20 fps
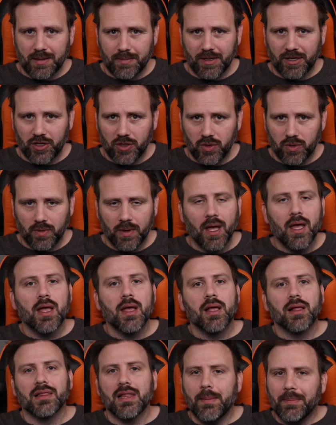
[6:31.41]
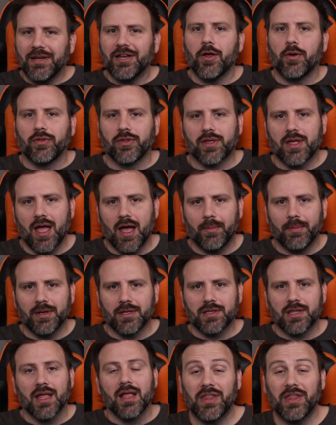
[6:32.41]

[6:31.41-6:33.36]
me do, let me know in the comments.